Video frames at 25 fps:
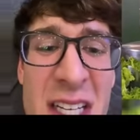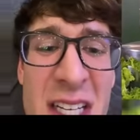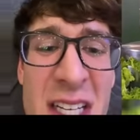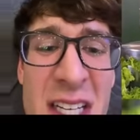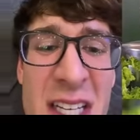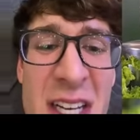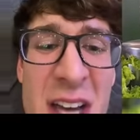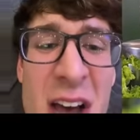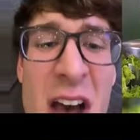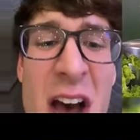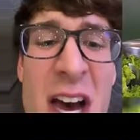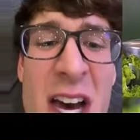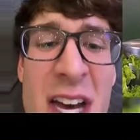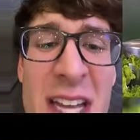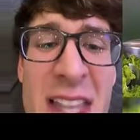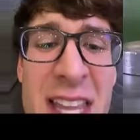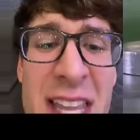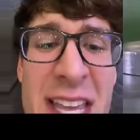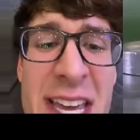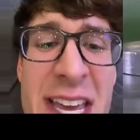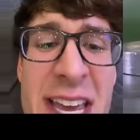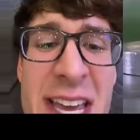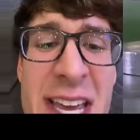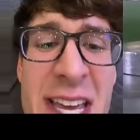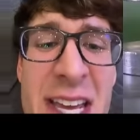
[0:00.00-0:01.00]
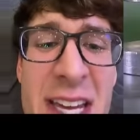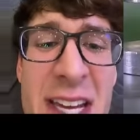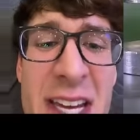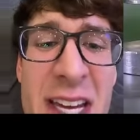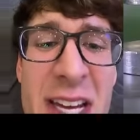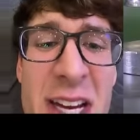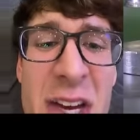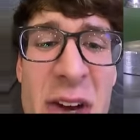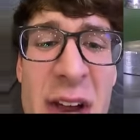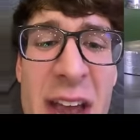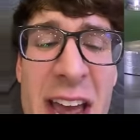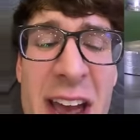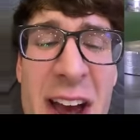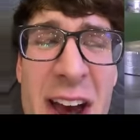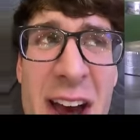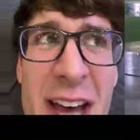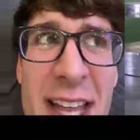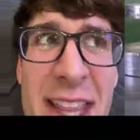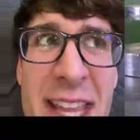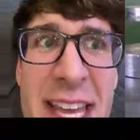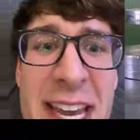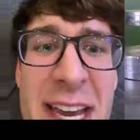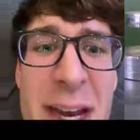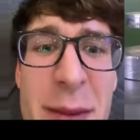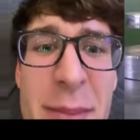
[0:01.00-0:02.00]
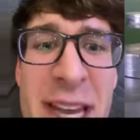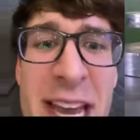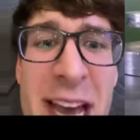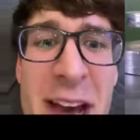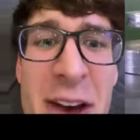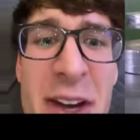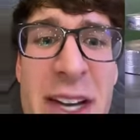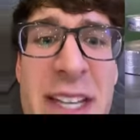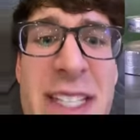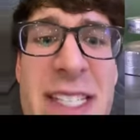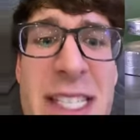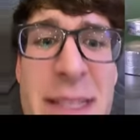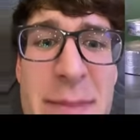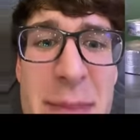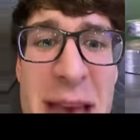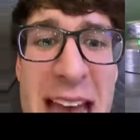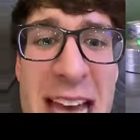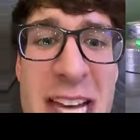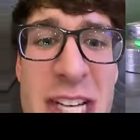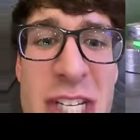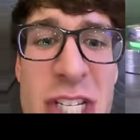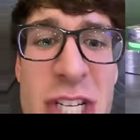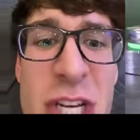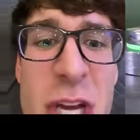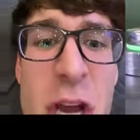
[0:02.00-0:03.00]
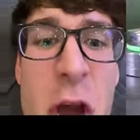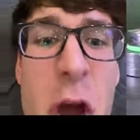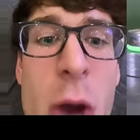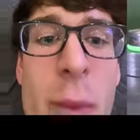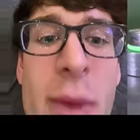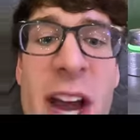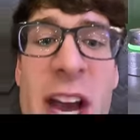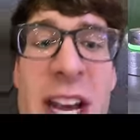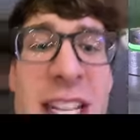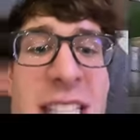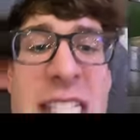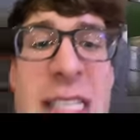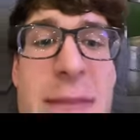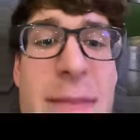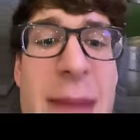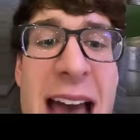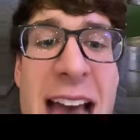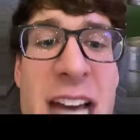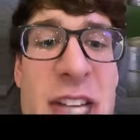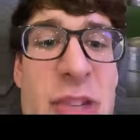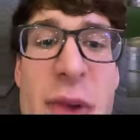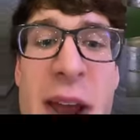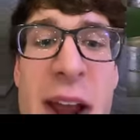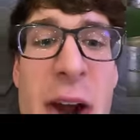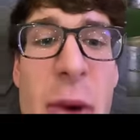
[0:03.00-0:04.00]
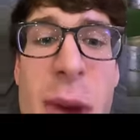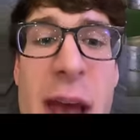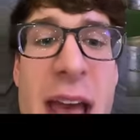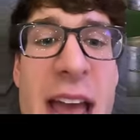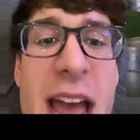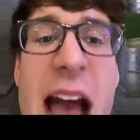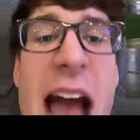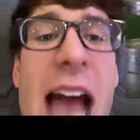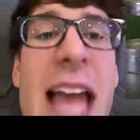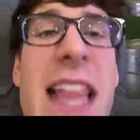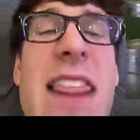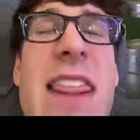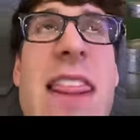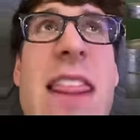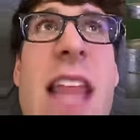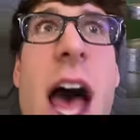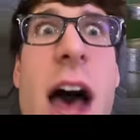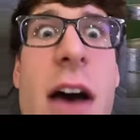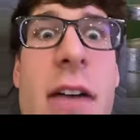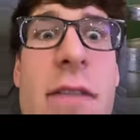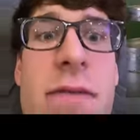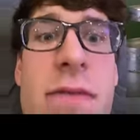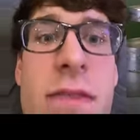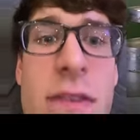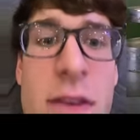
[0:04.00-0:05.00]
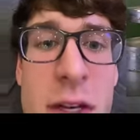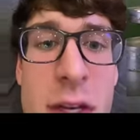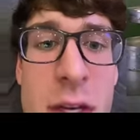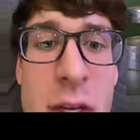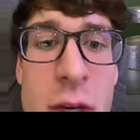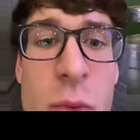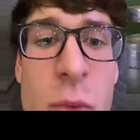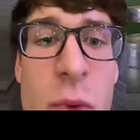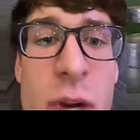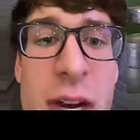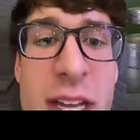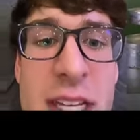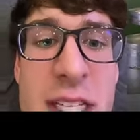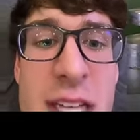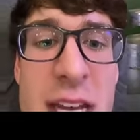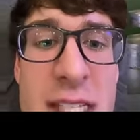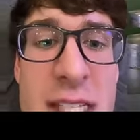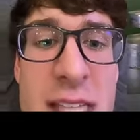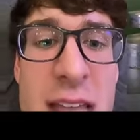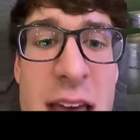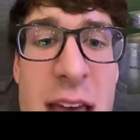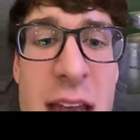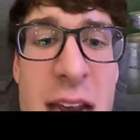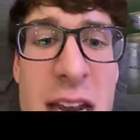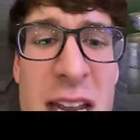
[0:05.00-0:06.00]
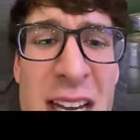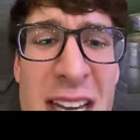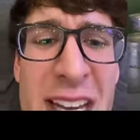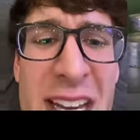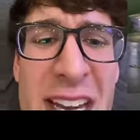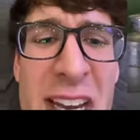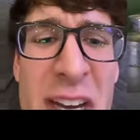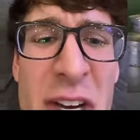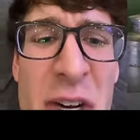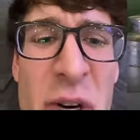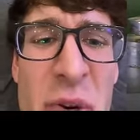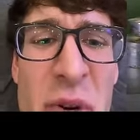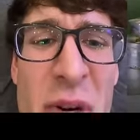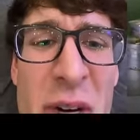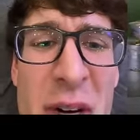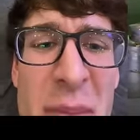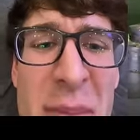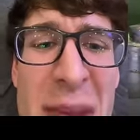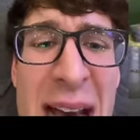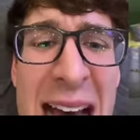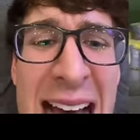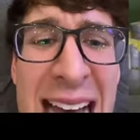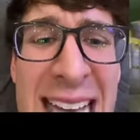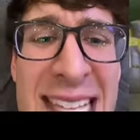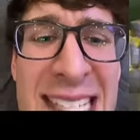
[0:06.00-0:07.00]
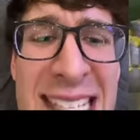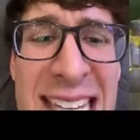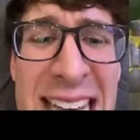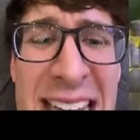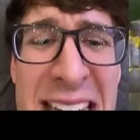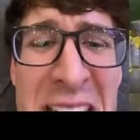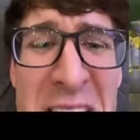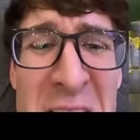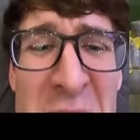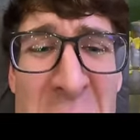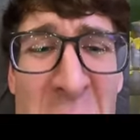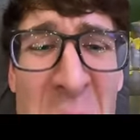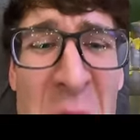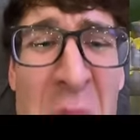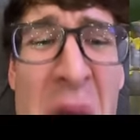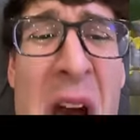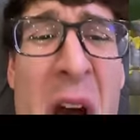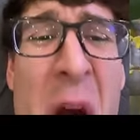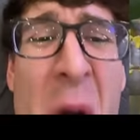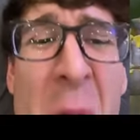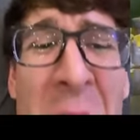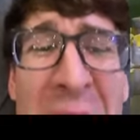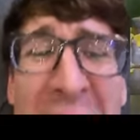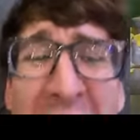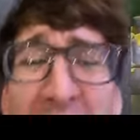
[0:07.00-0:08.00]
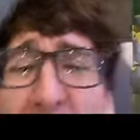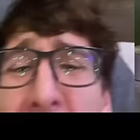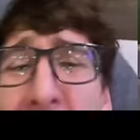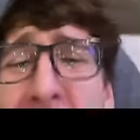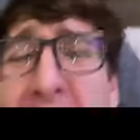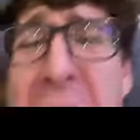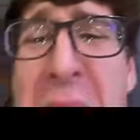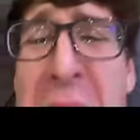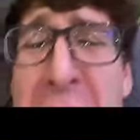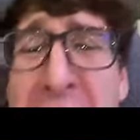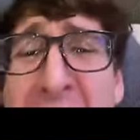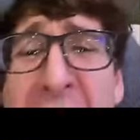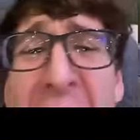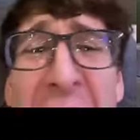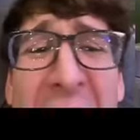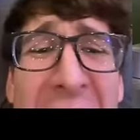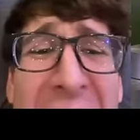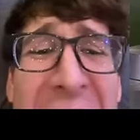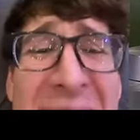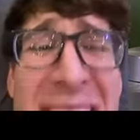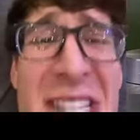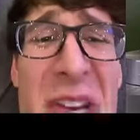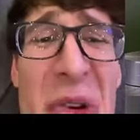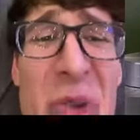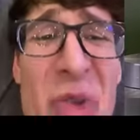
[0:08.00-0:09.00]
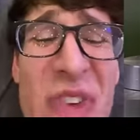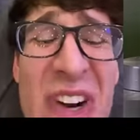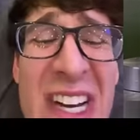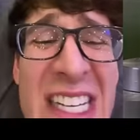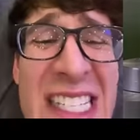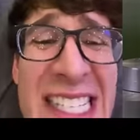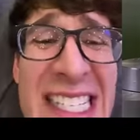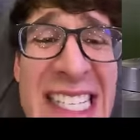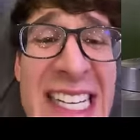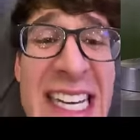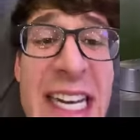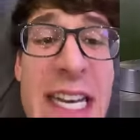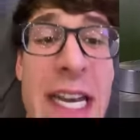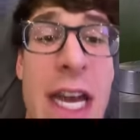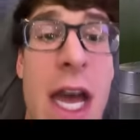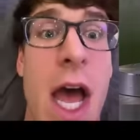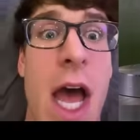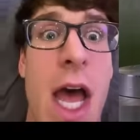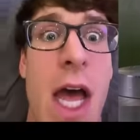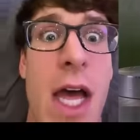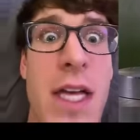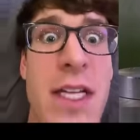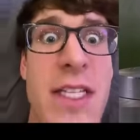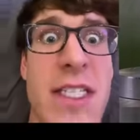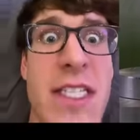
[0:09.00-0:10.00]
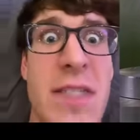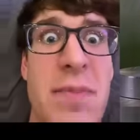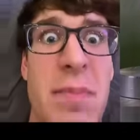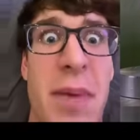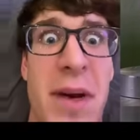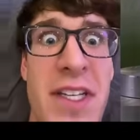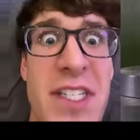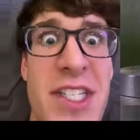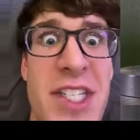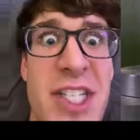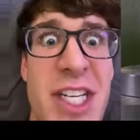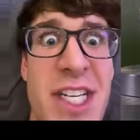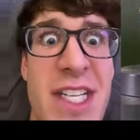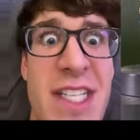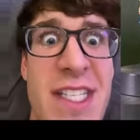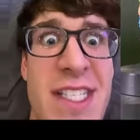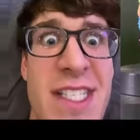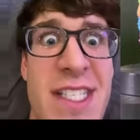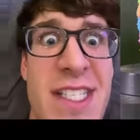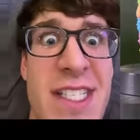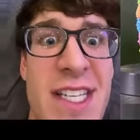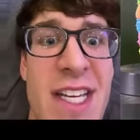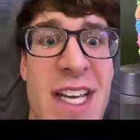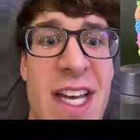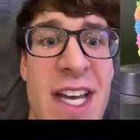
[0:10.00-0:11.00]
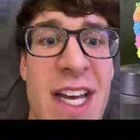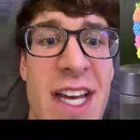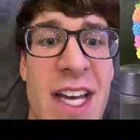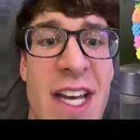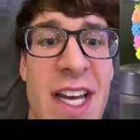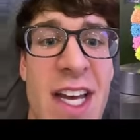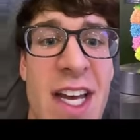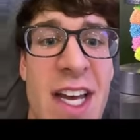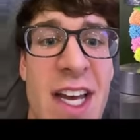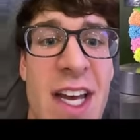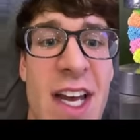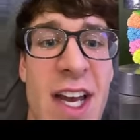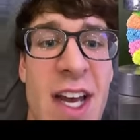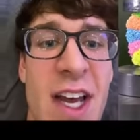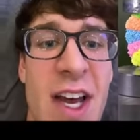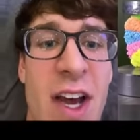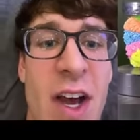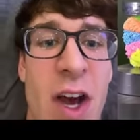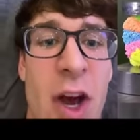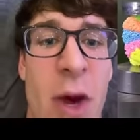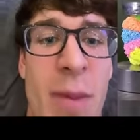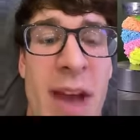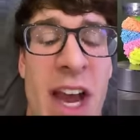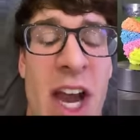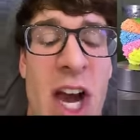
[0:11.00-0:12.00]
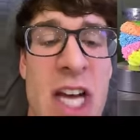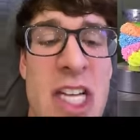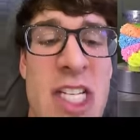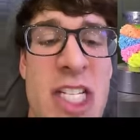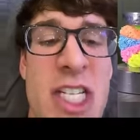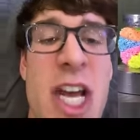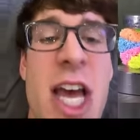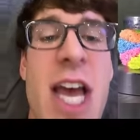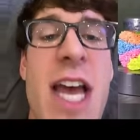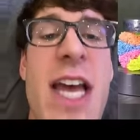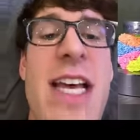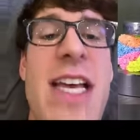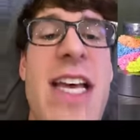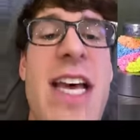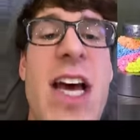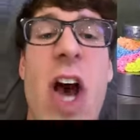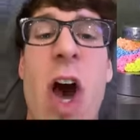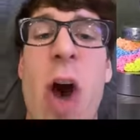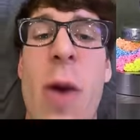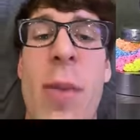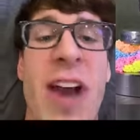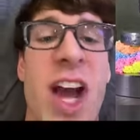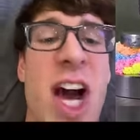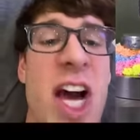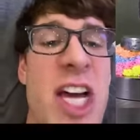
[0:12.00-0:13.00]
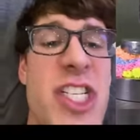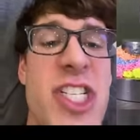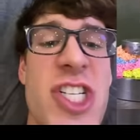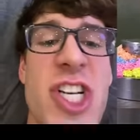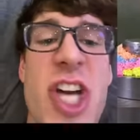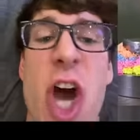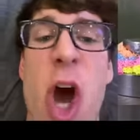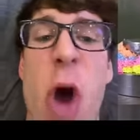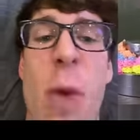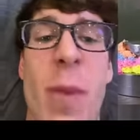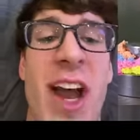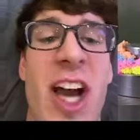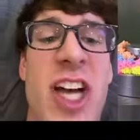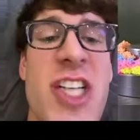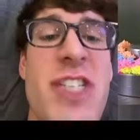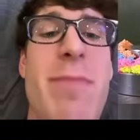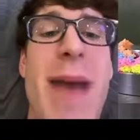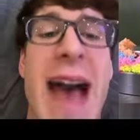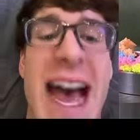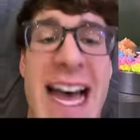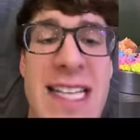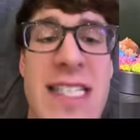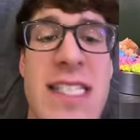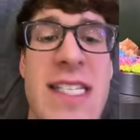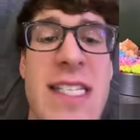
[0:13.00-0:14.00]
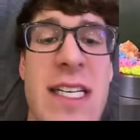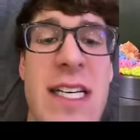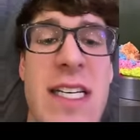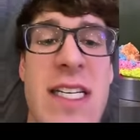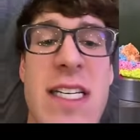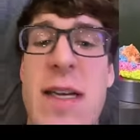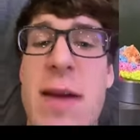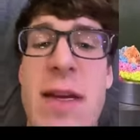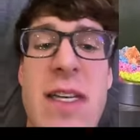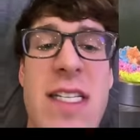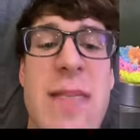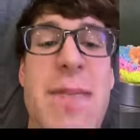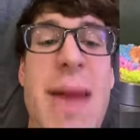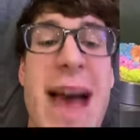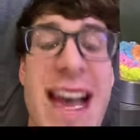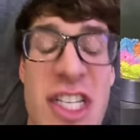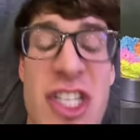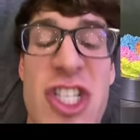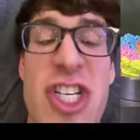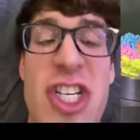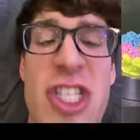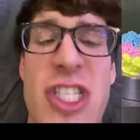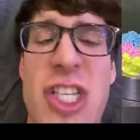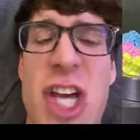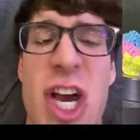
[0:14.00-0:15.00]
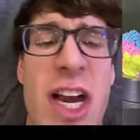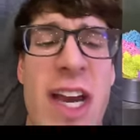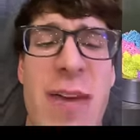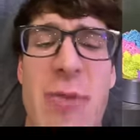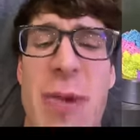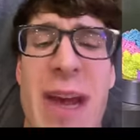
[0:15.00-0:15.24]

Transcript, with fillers: Oddly, okay, oddly, hear me out. Smash. Oh my god, smash right away. I love when it does that. Ew pass. Ew. Oh my, ew. That's so crusty. Sponges. Oh my gosh. Oh my gosh. Oh my gosh. Pass. Smash. Sorry, wait.